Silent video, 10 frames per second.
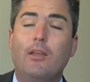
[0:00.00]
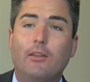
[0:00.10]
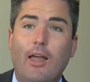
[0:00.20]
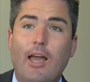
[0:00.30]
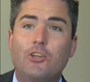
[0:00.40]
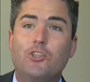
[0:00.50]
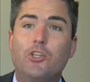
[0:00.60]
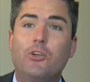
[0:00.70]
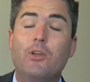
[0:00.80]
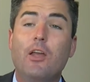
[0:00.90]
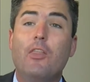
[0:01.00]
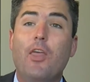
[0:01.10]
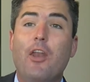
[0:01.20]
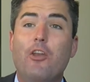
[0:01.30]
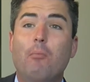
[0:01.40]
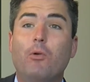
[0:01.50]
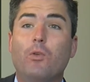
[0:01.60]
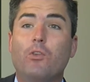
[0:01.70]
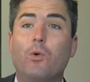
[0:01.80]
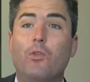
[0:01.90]
Last year, that number
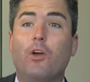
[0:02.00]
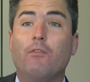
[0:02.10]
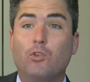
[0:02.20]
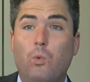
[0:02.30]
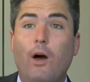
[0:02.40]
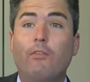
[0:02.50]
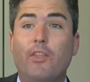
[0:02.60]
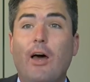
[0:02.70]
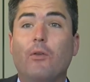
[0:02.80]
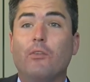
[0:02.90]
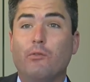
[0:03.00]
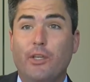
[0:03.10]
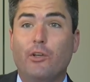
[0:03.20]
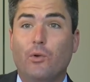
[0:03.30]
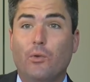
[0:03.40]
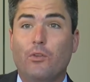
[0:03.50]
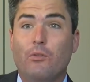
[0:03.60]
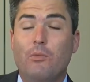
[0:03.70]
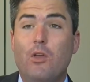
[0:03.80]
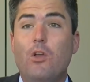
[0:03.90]
was north of 12,000 vehicles.
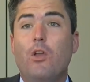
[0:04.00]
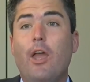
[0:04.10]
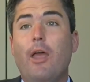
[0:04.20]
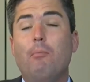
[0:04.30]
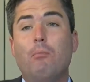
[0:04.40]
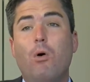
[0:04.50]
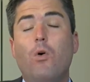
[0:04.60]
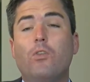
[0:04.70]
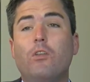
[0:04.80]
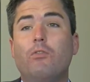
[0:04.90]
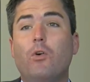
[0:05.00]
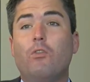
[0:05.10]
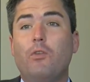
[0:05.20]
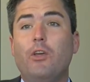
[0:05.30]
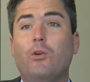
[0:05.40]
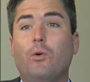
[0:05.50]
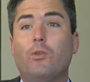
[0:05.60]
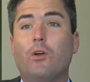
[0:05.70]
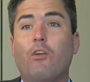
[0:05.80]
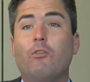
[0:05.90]
And most of those
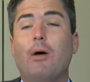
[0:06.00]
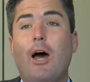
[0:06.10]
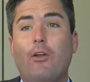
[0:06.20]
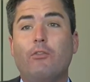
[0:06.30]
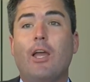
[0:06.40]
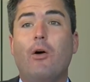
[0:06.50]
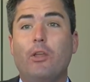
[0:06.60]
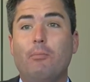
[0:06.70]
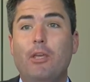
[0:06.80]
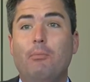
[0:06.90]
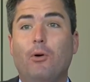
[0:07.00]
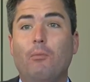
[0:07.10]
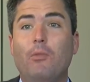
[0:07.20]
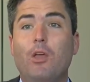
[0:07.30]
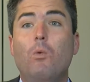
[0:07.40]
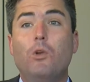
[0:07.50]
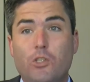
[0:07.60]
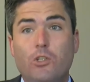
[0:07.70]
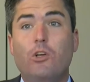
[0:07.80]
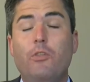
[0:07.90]
vehicles are from out-of-county people, which
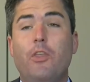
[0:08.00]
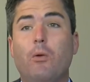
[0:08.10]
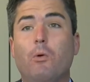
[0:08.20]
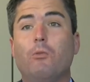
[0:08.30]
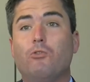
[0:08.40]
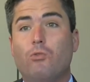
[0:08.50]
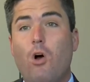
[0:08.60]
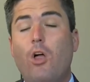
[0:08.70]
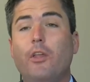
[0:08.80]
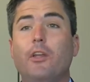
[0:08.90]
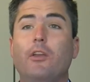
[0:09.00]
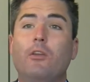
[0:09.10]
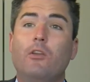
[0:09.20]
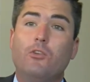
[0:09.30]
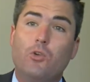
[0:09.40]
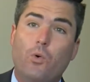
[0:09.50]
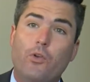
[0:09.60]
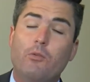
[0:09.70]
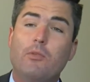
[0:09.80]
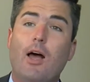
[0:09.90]
is a good thing. We're drawing in
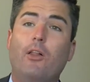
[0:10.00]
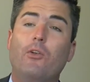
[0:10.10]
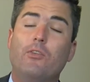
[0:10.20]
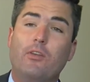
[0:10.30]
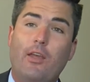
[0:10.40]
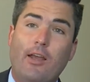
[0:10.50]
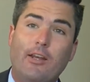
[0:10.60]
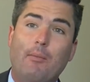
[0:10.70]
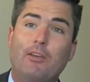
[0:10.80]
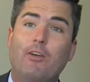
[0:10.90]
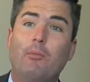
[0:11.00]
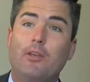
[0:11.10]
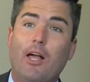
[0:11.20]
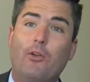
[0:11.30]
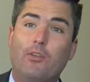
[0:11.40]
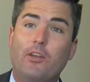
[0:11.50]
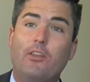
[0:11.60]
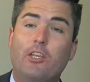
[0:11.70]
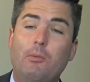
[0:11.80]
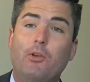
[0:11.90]
tourism dollars and economic development dollars
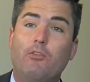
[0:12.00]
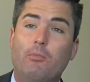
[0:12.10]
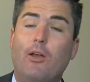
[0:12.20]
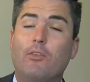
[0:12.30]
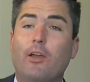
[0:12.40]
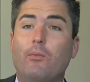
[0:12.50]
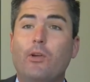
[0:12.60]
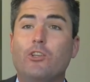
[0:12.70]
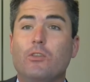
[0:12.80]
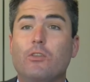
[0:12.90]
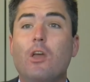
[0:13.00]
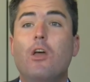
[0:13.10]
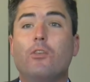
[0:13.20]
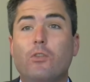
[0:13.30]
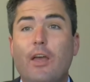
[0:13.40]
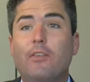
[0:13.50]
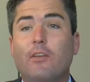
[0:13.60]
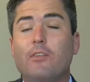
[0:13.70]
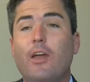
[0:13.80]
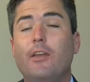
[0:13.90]
into the community from outside regions. So that's
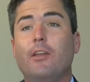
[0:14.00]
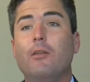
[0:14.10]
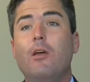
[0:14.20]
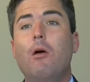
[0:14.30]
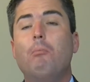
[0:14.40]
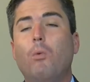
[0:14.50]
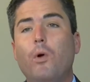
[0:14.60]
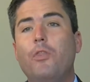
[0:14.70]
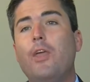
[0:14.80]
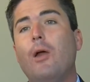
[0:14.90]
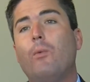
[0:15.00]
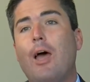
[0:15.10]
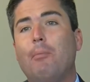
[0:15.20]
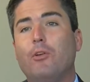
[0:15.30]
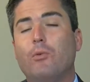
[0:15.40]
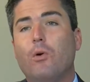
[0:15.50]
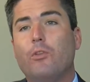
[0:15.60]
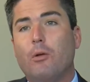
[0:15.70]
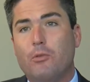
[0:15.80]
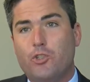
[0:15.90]
exciting. But with that rapid growth
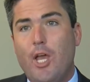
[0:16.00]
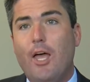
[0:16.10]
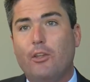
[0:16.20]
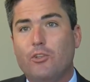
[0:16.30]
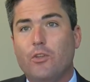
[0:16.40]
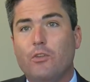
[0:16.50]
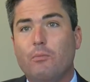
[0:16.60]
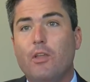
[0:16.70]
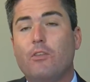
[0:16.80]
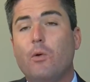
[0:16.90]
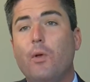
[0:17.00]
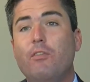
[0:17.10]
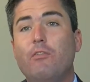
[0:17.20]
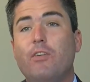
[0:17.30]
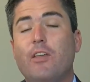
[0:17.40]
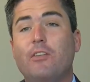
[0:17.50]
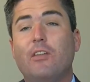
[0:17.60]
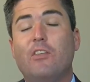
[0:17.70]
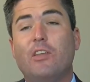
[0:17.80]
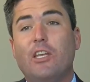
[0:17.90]
comes challenges. And so we've invested
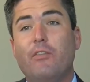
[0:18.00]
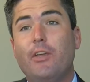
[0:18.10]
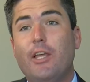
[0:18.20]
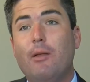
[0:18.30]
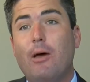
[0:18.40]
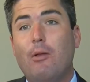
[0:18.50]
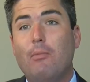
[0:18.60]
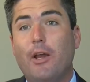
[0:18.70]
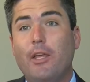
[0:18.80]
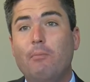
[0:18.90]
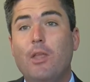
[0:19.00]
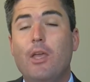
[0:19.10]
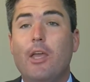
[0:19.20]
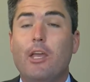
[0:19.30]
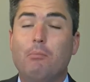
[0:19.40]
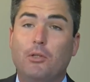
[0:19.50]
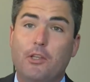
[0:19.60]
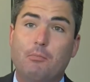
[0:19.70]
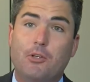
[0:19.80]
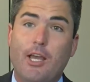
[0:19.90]
a significant amount of money in
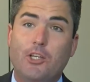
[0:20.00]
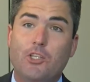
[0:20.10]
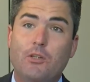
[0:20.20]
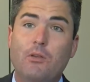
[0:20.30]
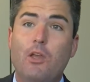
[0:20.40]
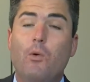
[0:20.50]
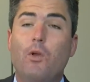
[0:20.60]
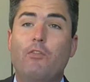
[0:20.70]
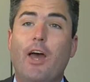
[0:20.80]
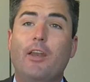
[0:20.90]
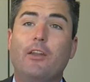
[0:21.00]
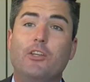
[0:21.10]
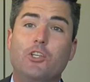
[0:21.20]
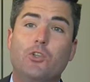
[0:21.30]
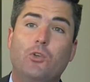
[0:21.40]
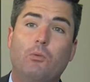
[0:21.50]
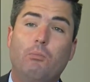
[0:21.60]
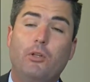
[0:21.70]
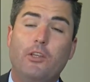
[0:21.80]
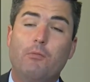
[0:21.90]
police protection. We've added additional
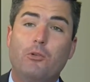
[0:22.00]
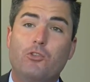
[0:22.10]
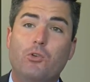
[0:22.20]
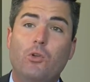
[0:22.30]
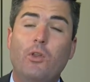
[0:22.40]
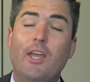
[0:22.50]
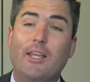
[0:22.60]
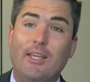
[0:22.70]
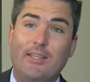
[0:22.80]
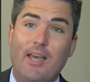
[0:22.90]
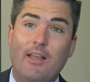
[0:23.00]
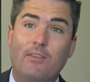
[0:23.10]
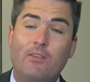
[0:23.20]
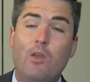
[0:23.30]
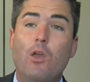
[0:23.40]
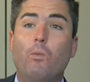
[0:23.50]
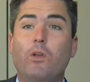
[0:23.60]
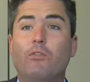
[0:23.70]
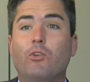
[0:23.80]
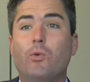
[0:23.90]
police patrol and cadets.
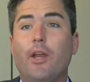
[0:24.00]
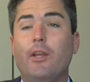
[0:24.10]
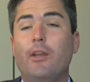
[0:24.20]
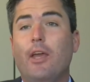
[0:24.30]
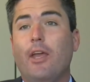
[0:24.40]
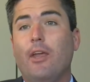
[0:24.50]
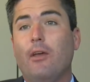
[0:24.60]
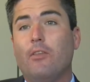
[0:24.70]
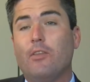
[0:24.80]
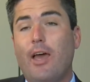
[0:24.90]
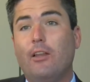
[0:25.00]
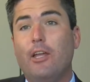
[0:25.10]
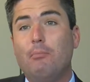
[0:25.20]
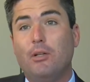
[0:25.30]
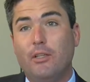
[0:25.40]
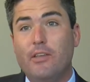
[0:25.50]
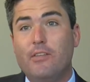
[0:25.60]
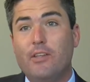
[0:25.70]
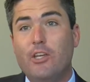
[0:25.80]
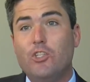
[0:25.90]
We've created a satellite police
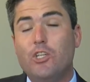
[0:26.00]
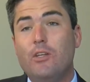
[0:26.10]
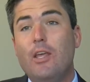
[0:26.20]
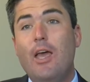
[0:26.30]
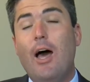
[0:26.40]
station